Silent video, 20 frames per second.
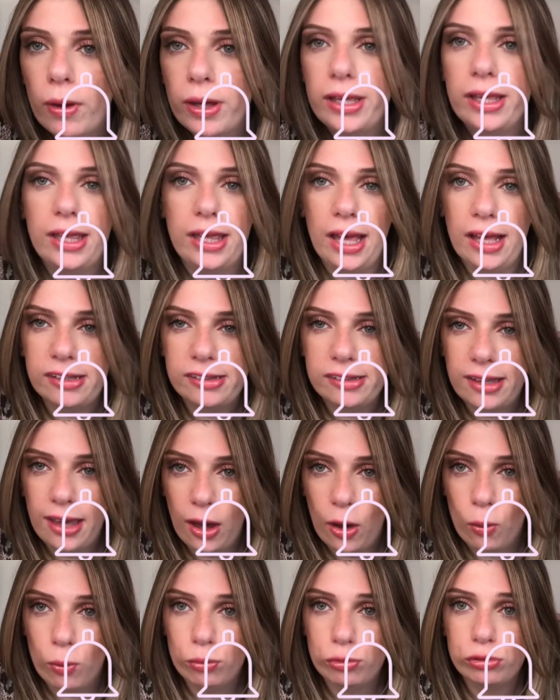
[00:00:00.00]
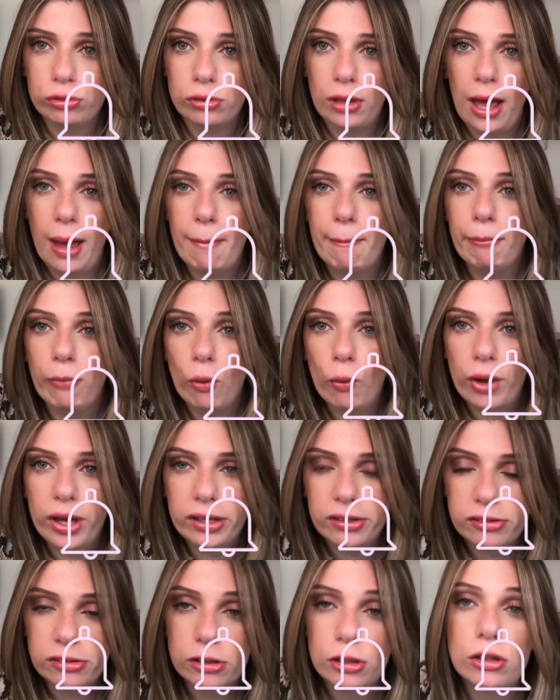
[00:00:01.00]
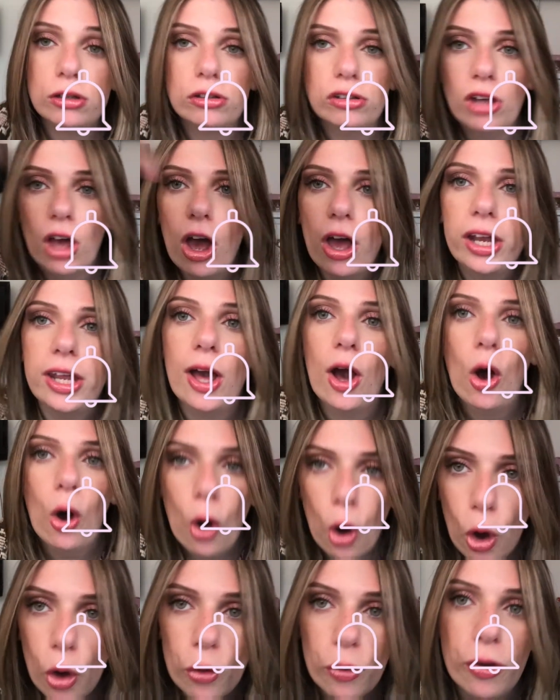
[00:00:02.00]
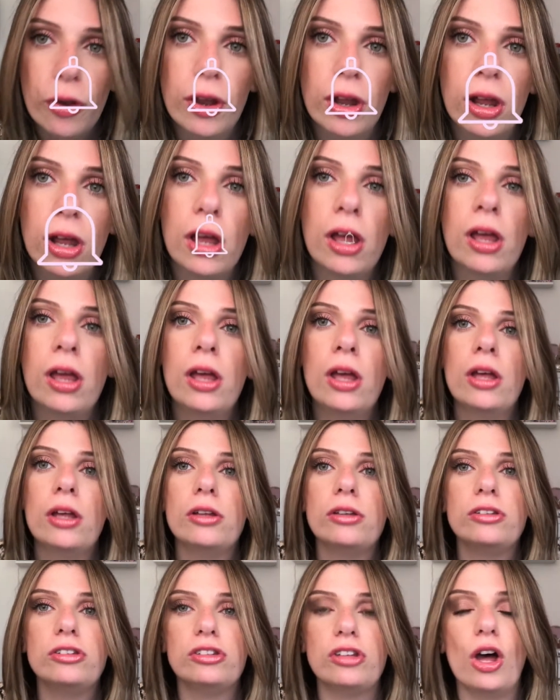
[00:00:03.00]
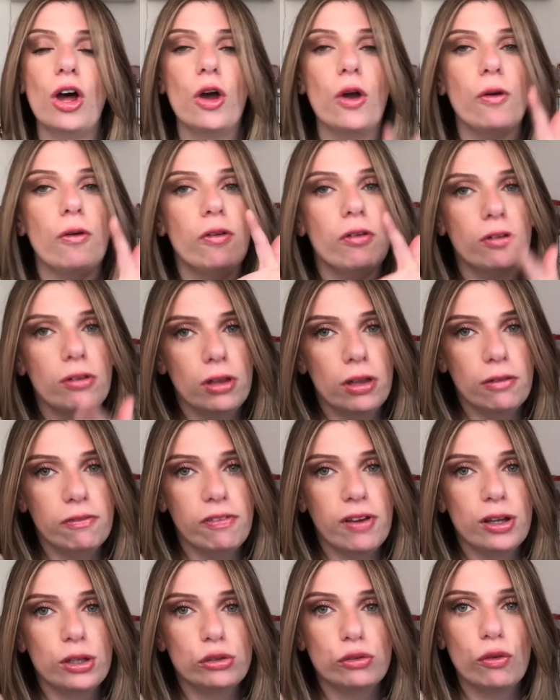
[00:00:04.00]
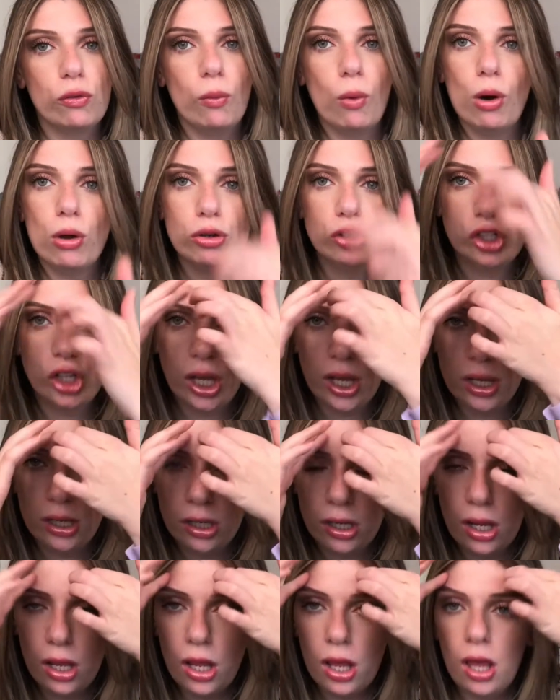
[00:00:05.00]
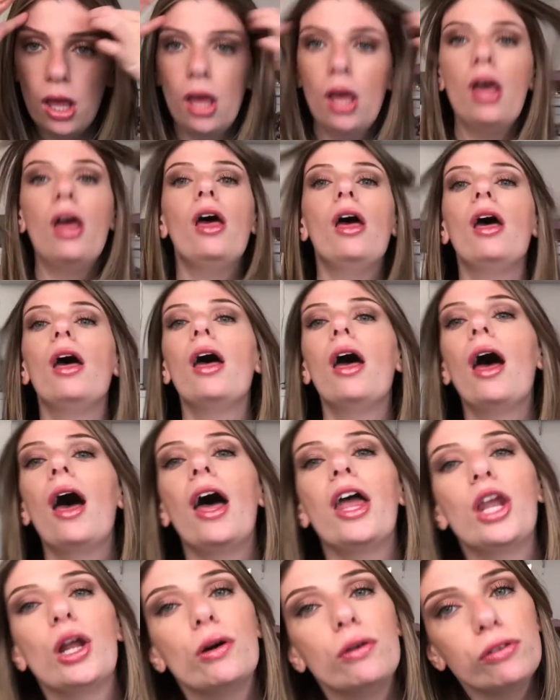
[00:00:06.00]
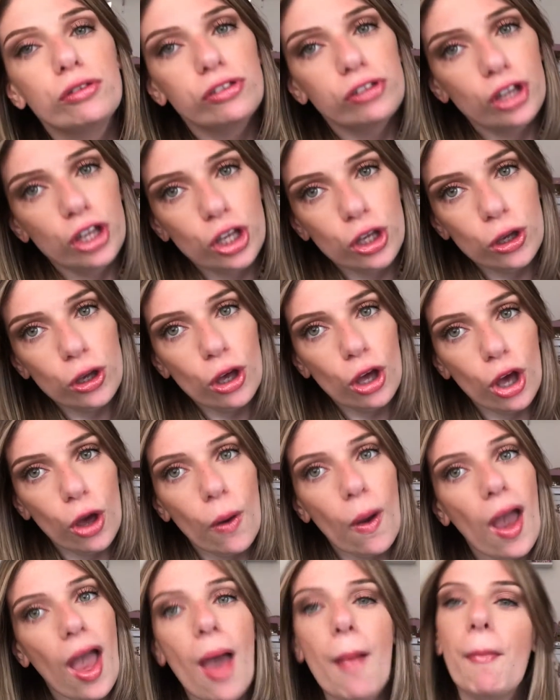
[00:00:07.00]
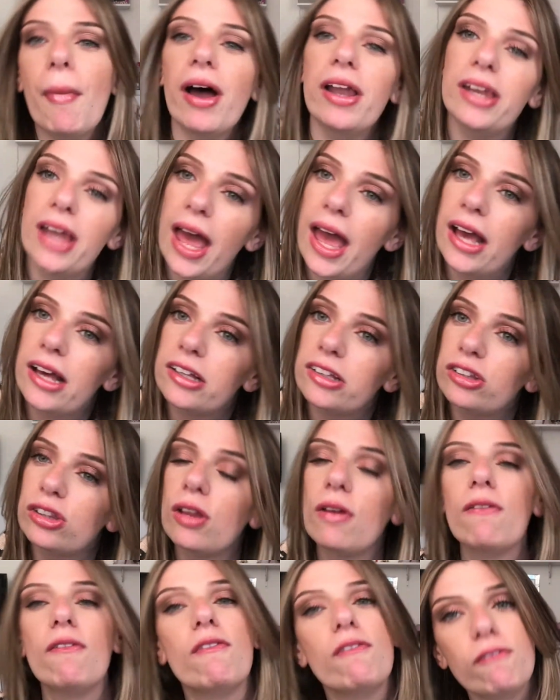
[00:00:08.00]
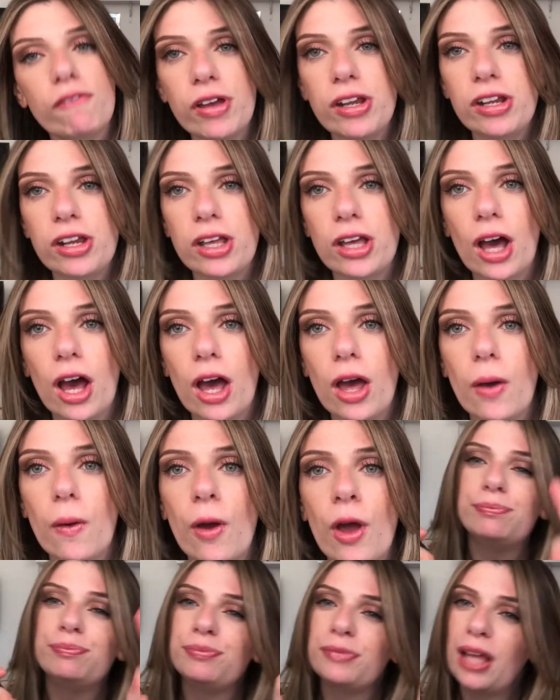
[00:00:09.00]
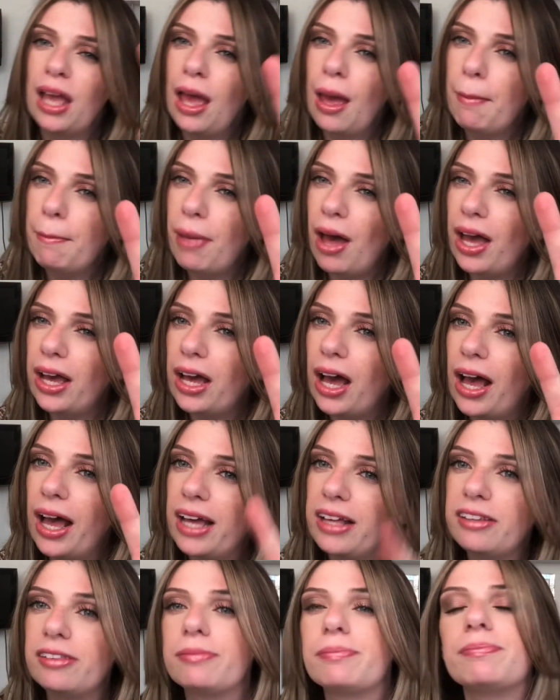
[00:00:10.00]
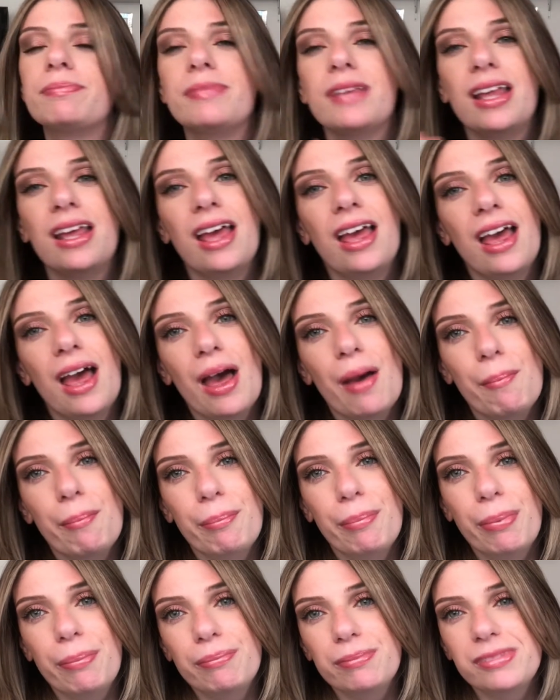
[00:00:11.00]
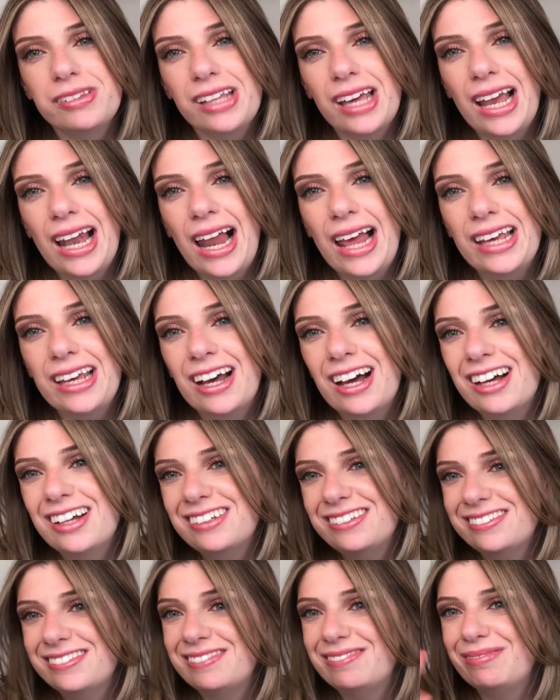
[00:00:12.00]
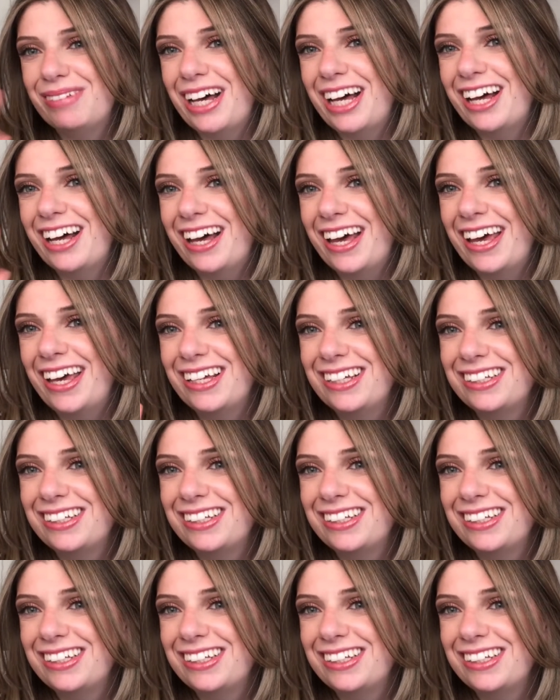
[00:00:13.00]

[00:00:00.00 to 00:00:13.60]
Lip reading: Yes, girls and boys, turn it on. So thanks for watching, and I will see you in my next video. Bye guys, see you later, bye.